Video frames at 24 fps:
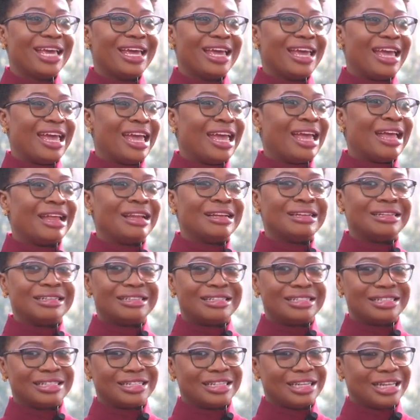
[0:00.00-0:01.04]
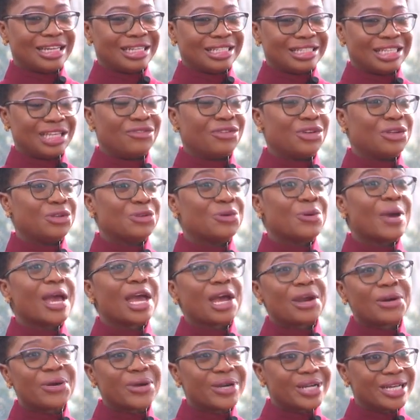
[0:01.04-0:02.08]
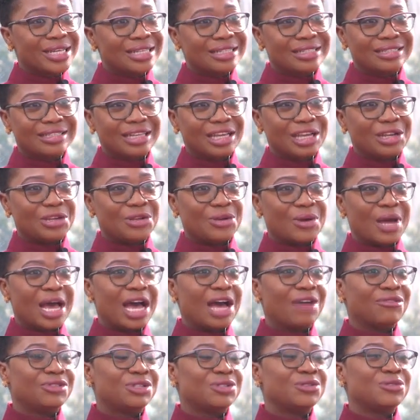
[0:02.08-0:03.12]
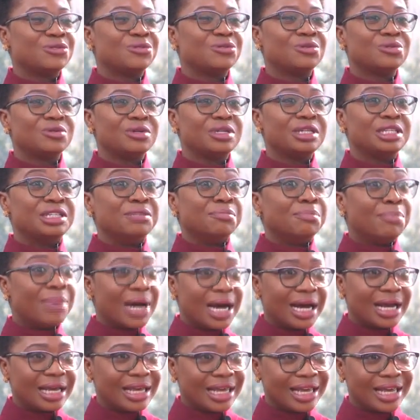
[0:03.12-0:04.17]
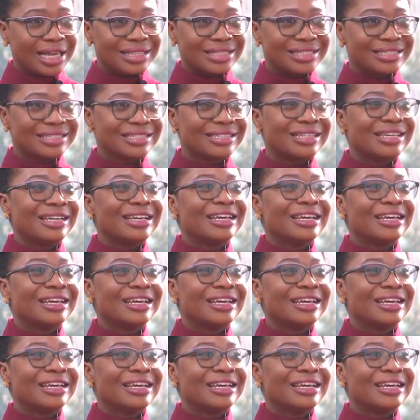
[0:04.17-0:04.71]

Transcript: and it's giving you errors, and you have to debug it